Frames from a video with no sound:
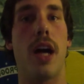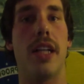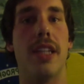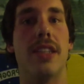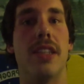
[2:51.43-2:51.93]

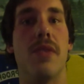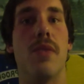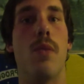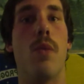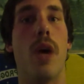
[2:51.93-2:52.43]
is
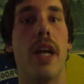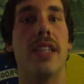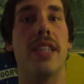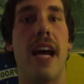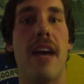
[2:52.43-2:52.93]
and what
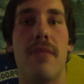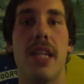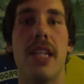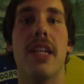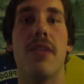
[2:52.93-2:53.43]
is happening,